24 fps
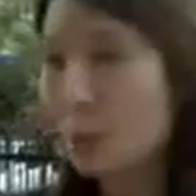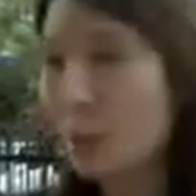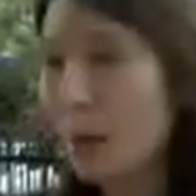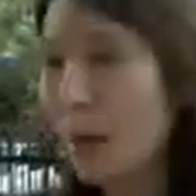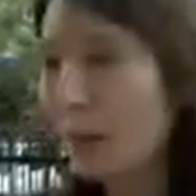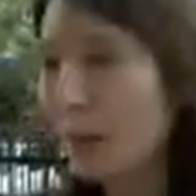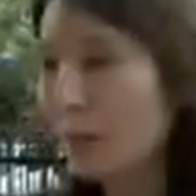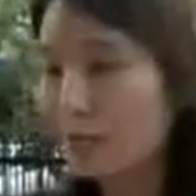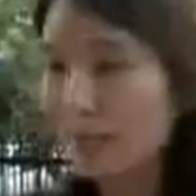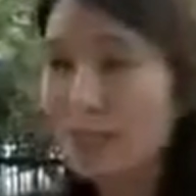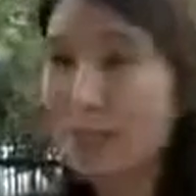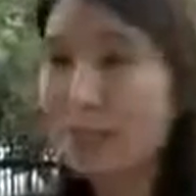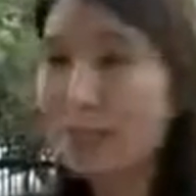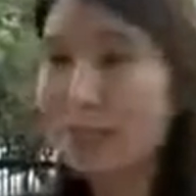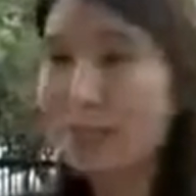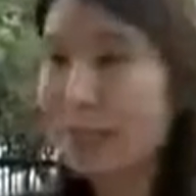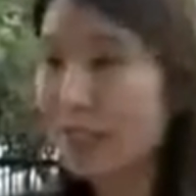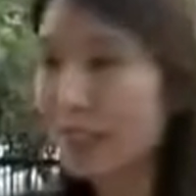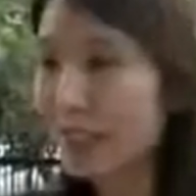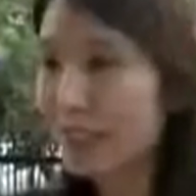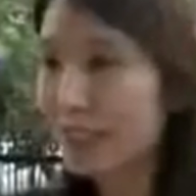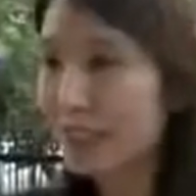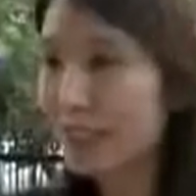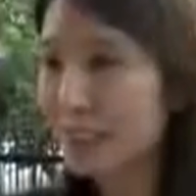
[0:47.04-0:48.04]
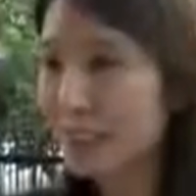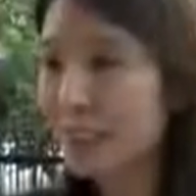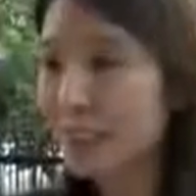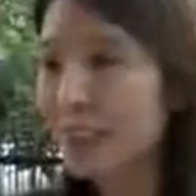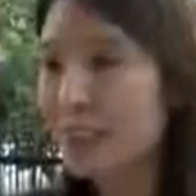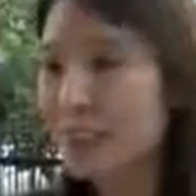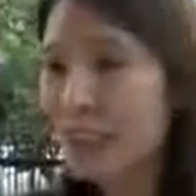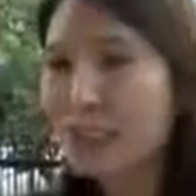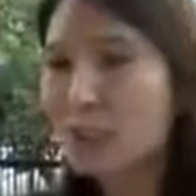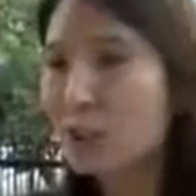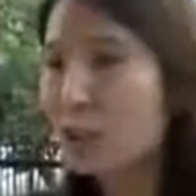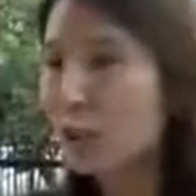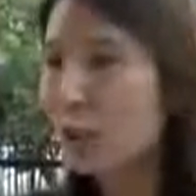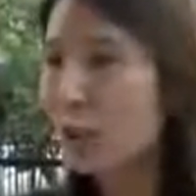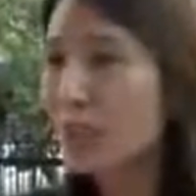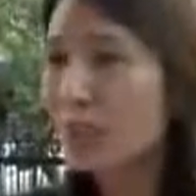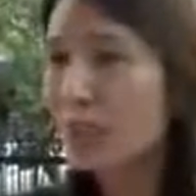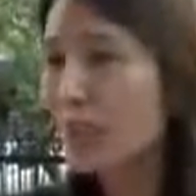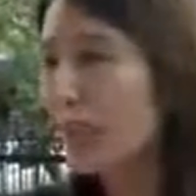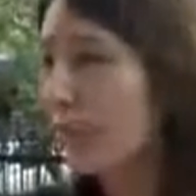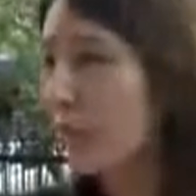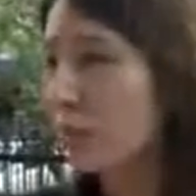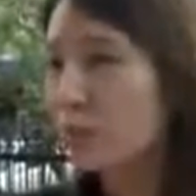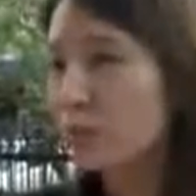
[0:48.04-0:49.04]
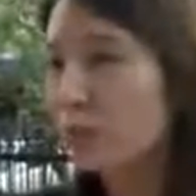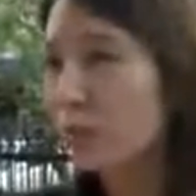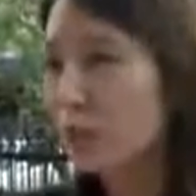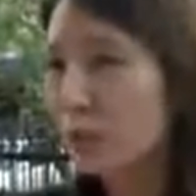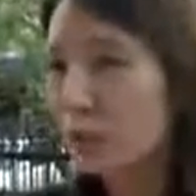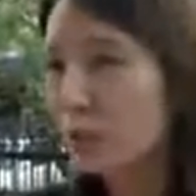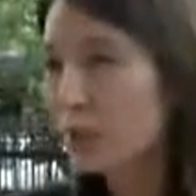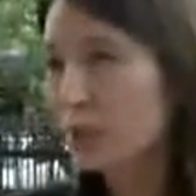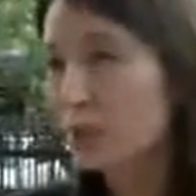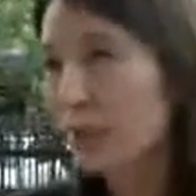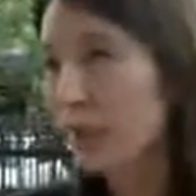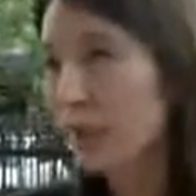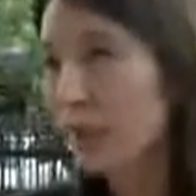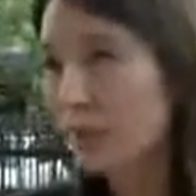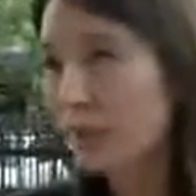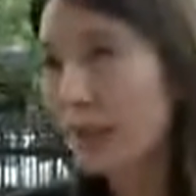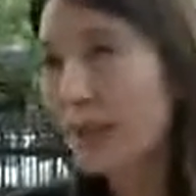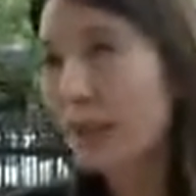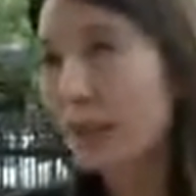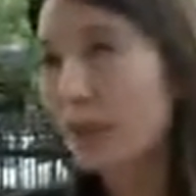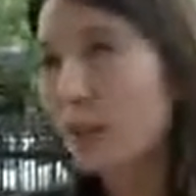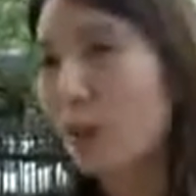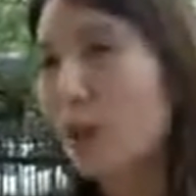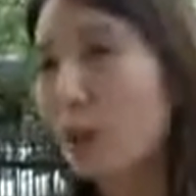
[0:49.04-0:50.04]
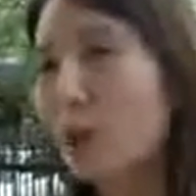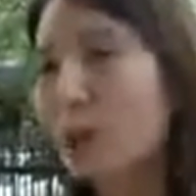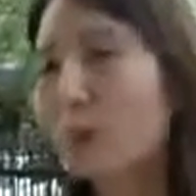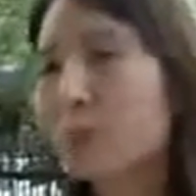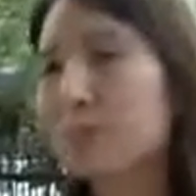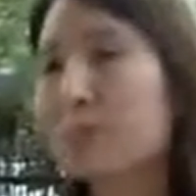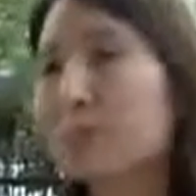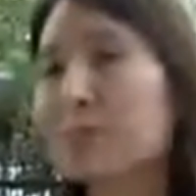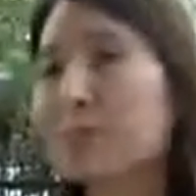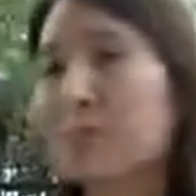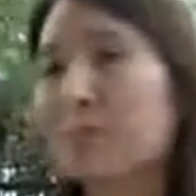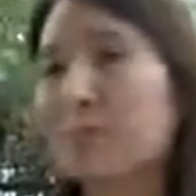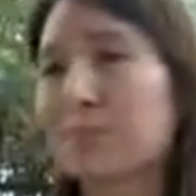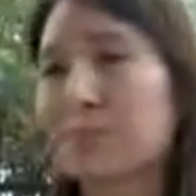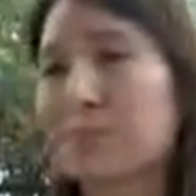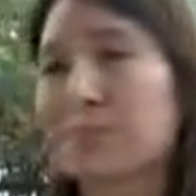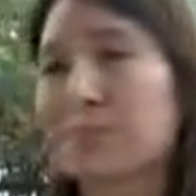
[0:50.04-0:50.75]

to your wife and kids? And did you want to get on the first flight back home?